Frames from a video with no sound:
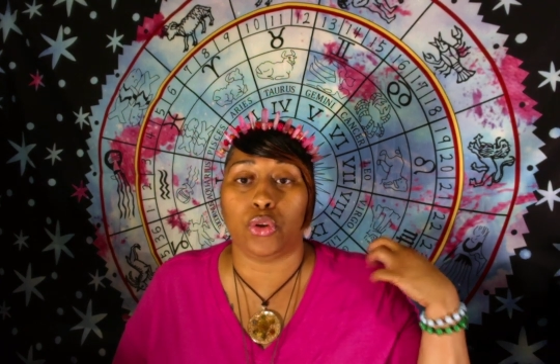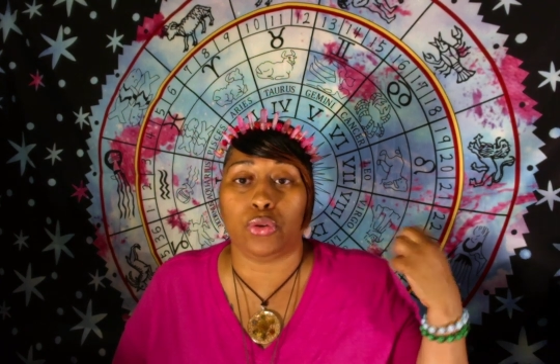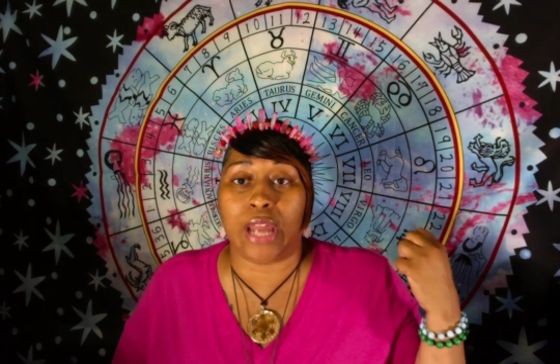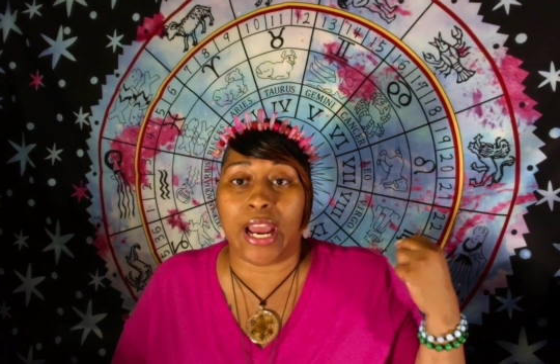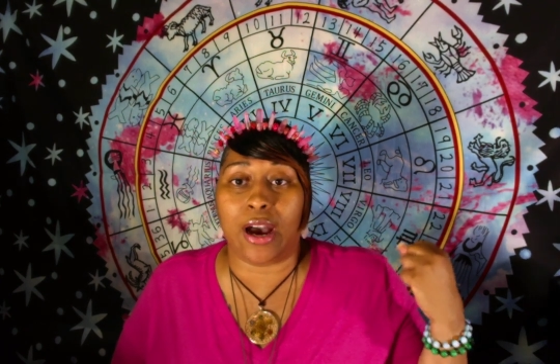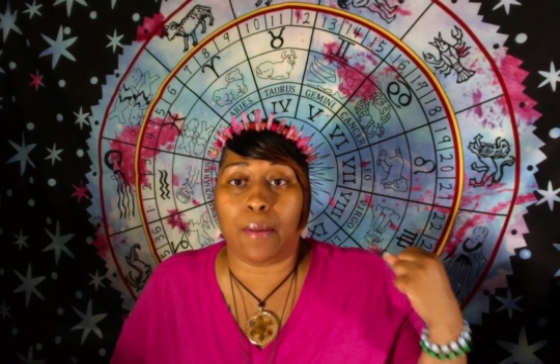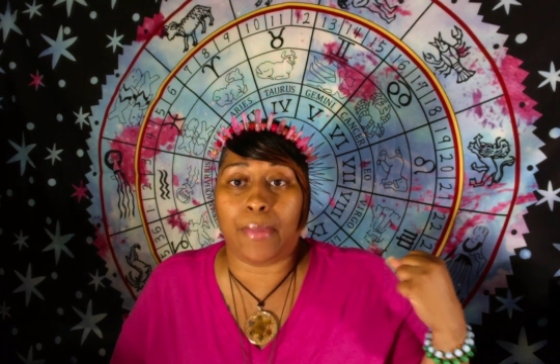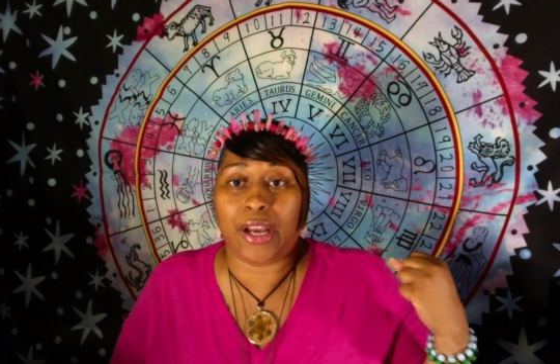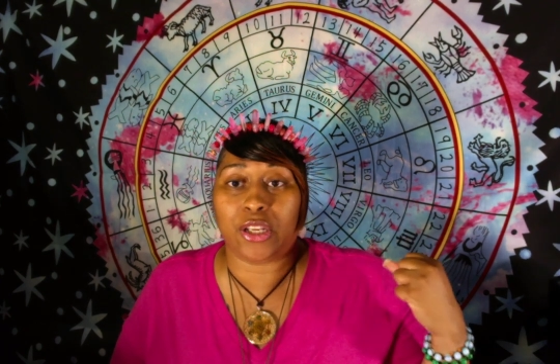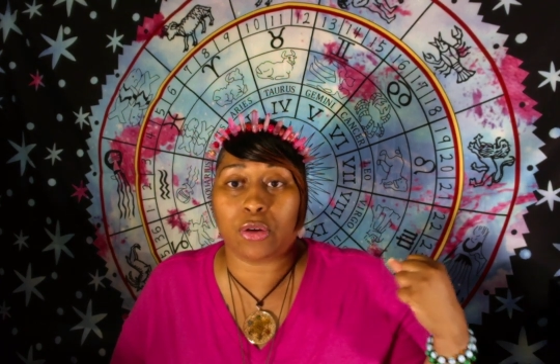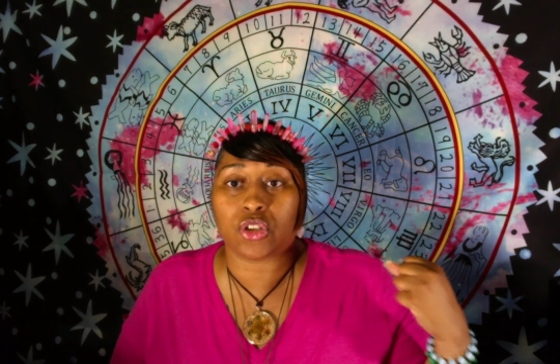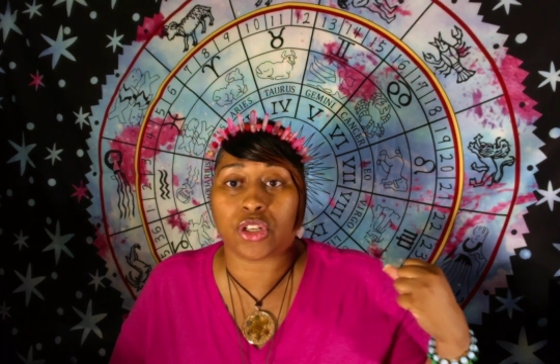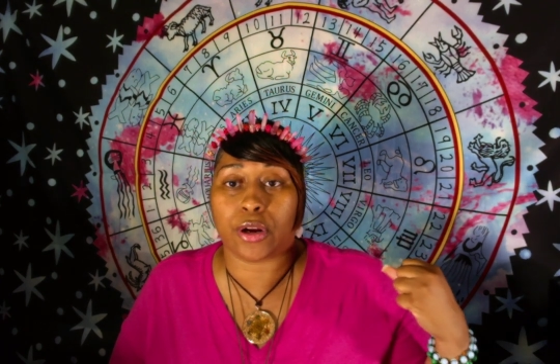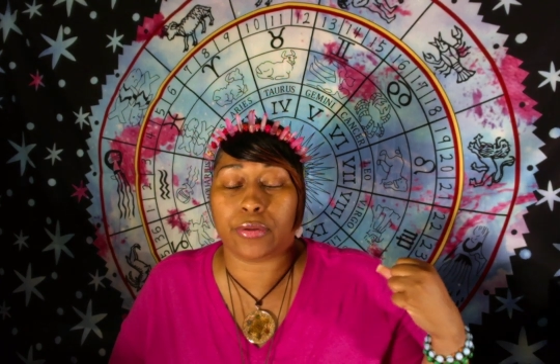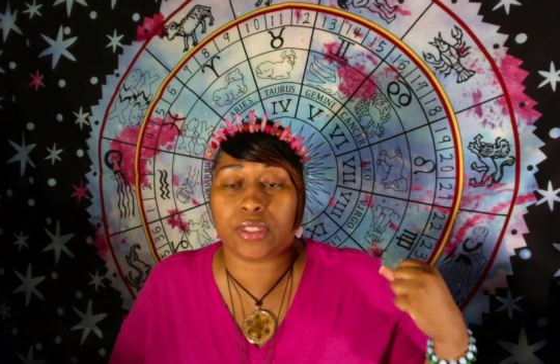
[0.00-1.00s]
you down by your
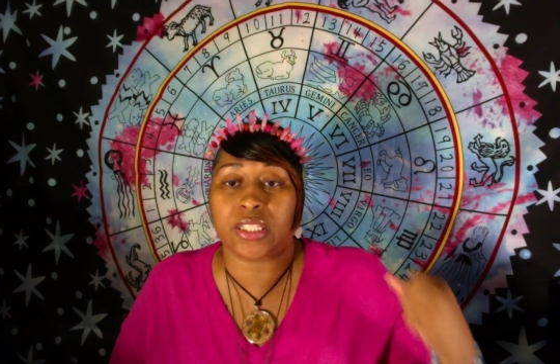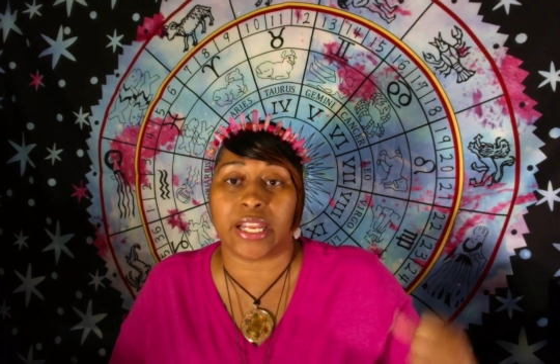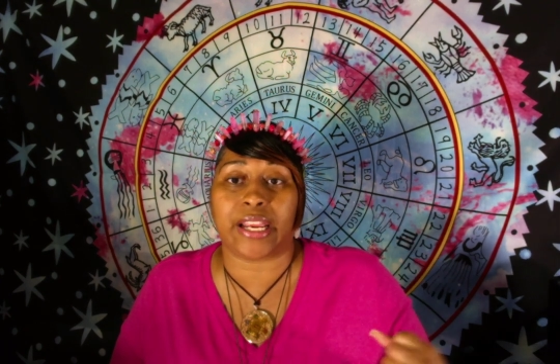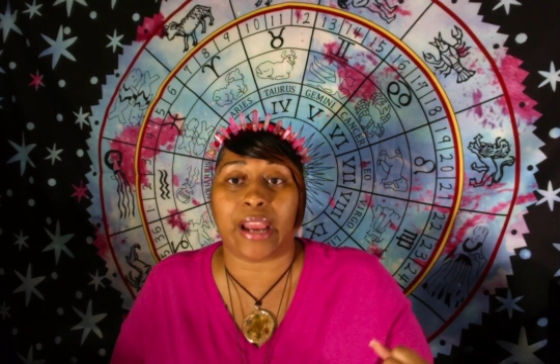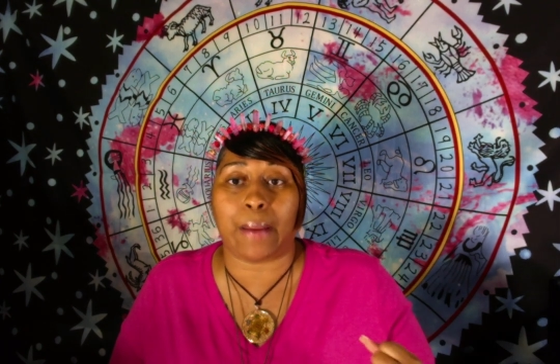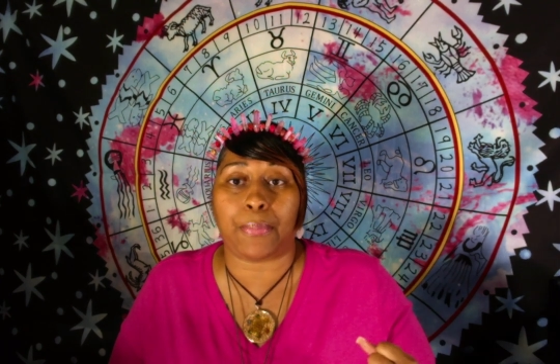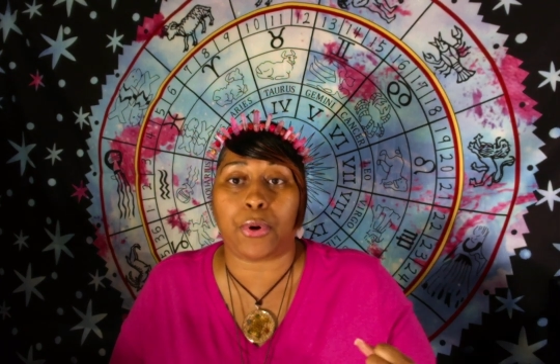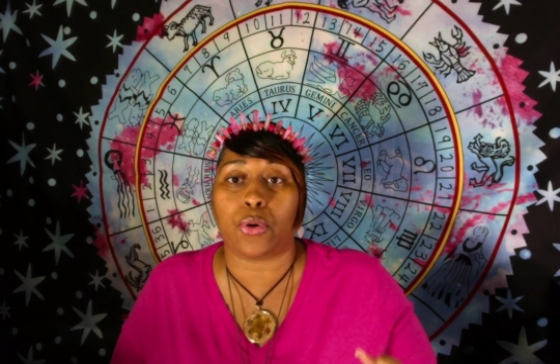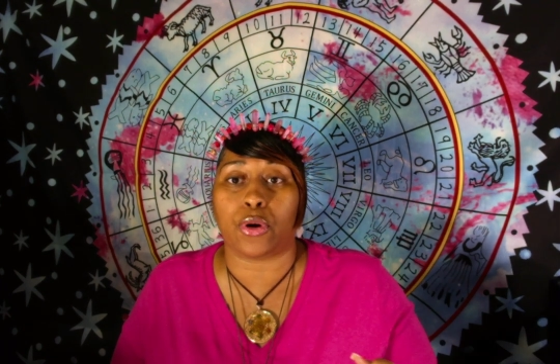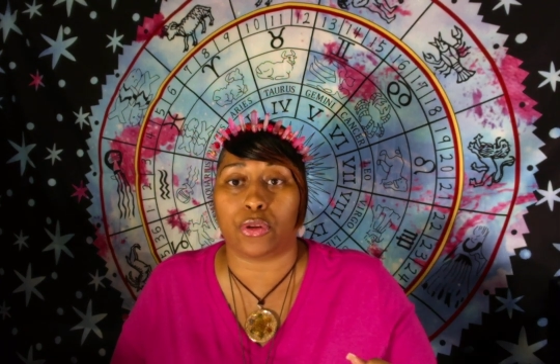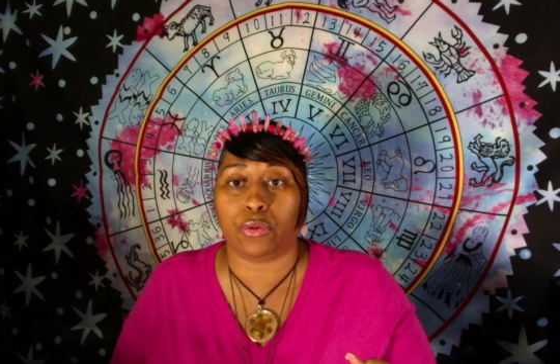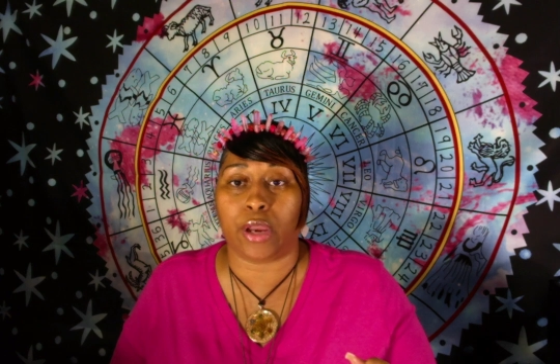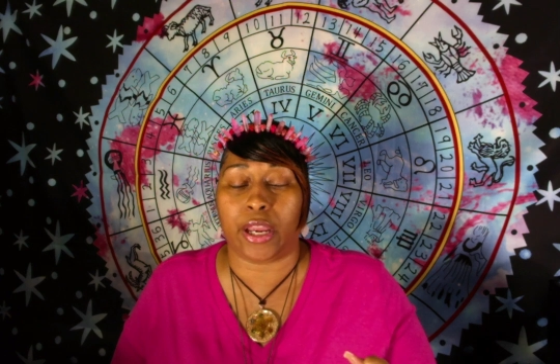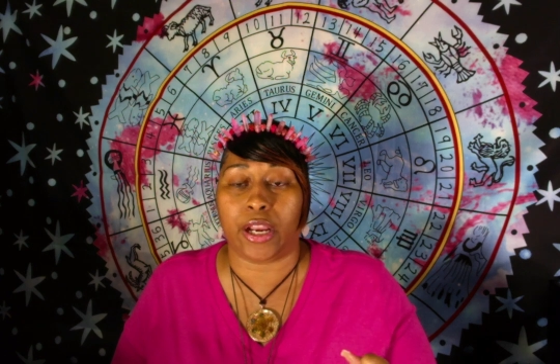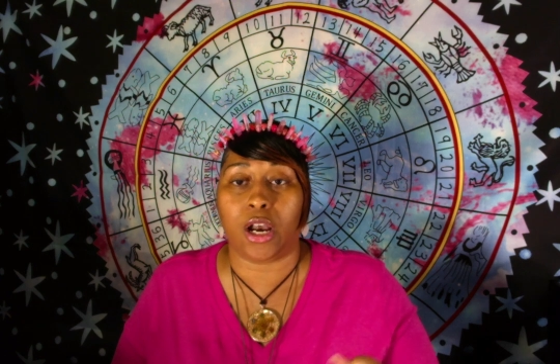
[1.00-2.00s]
shirt and say, Capricorn,
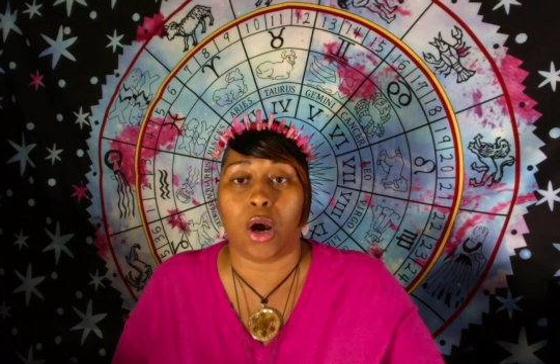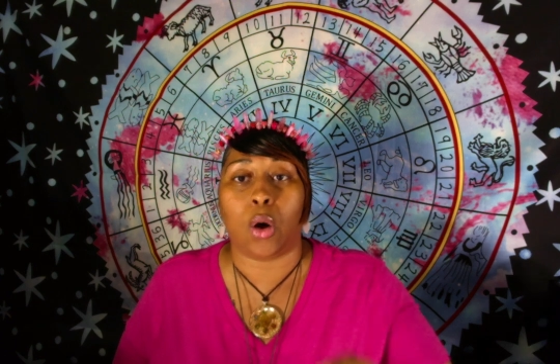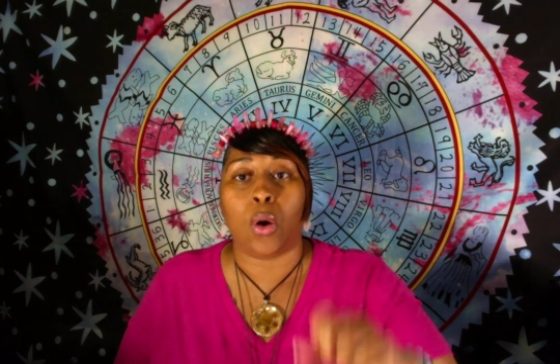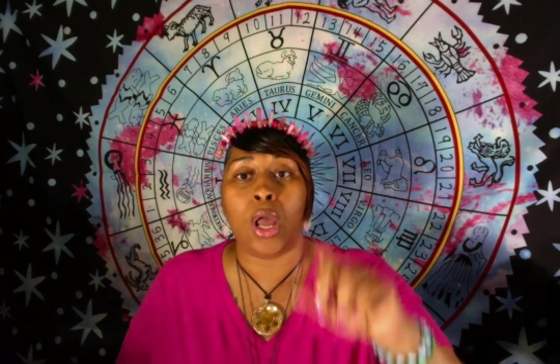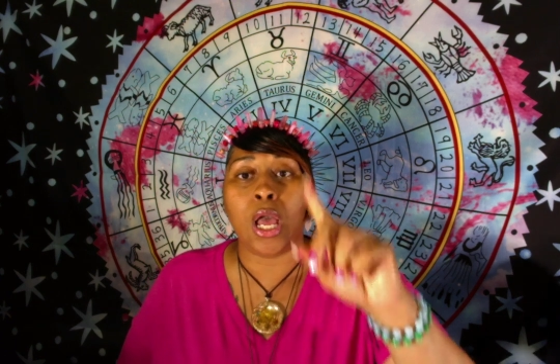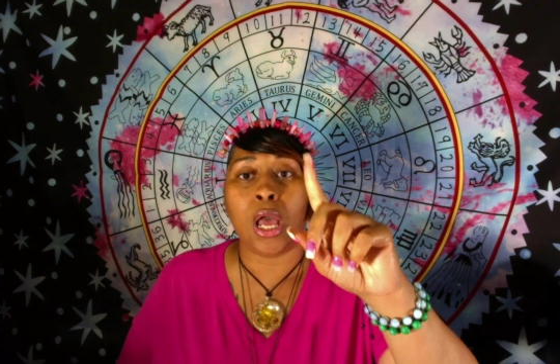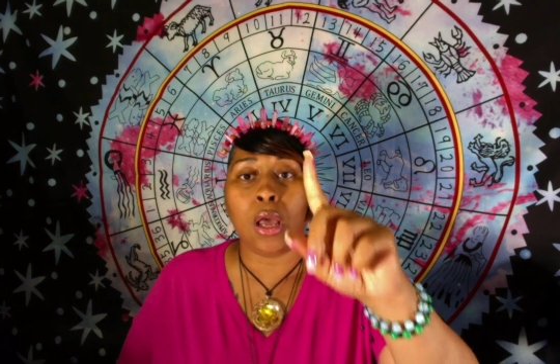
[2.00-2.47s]
you can't go.